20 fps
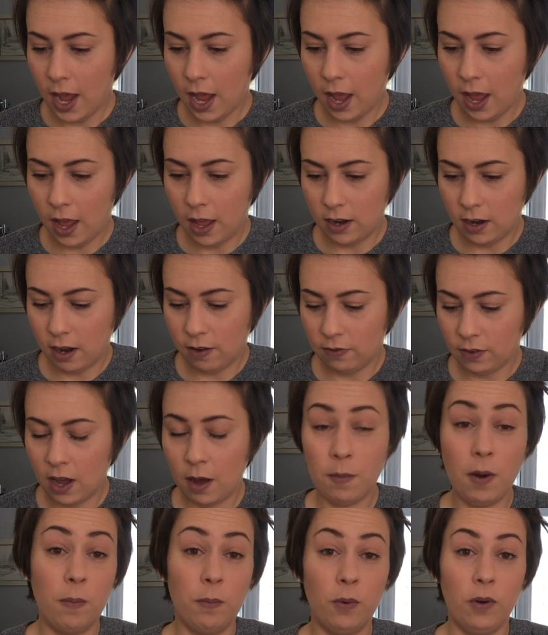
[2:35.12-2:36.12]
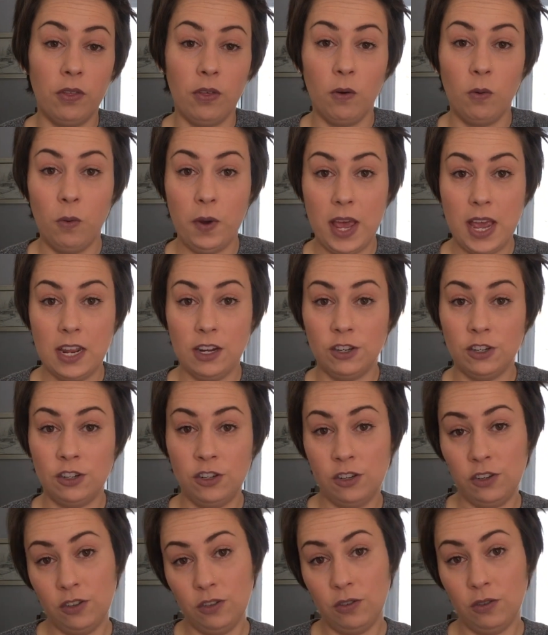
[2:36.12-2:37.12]
And I've come up with a way
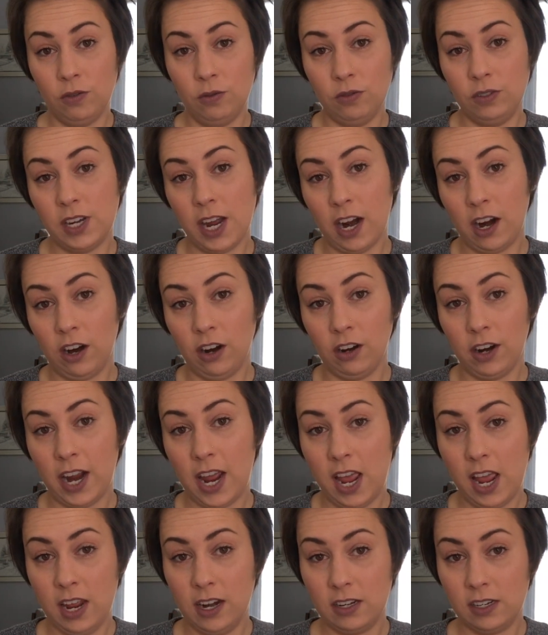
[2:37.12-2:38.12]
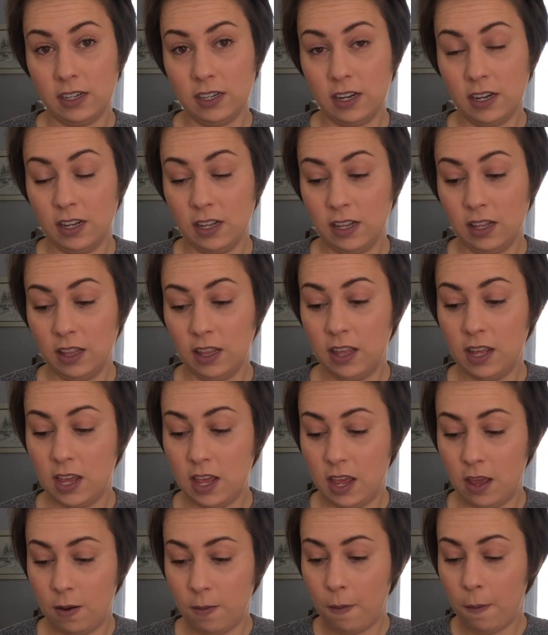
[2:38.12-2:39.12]
to decorate
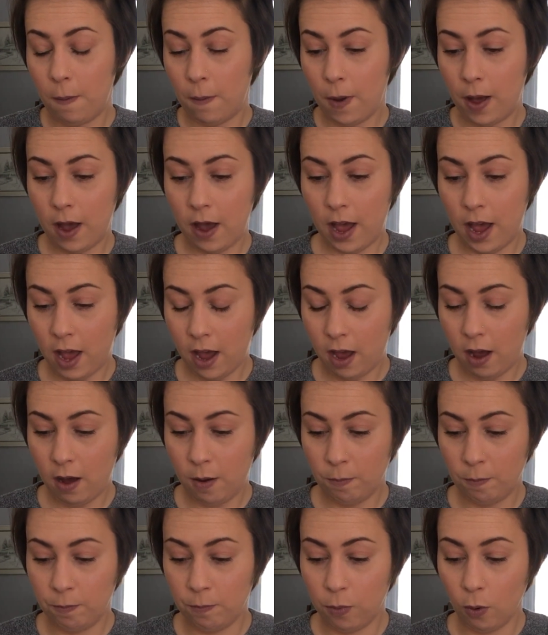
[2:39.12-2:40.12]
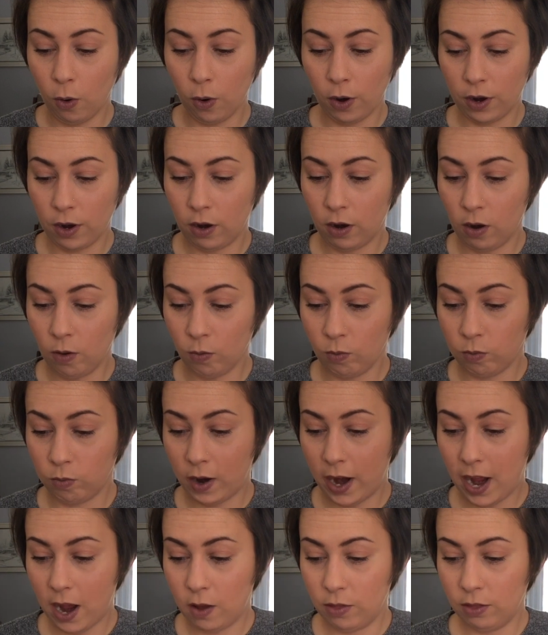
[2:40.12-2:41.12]
the border
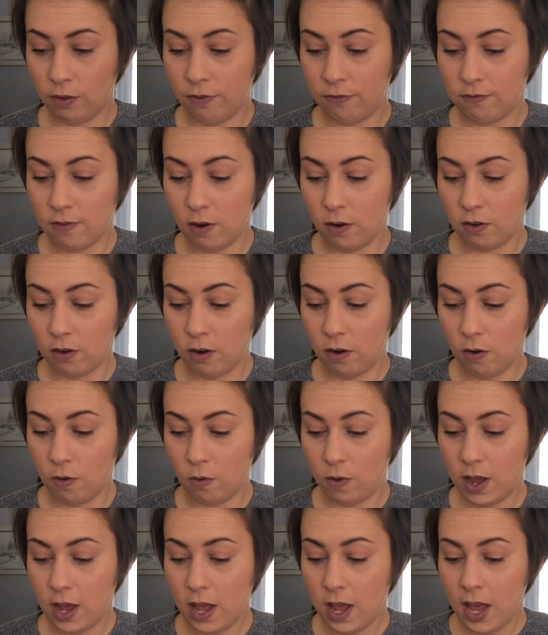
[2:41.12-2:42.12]
around the photo.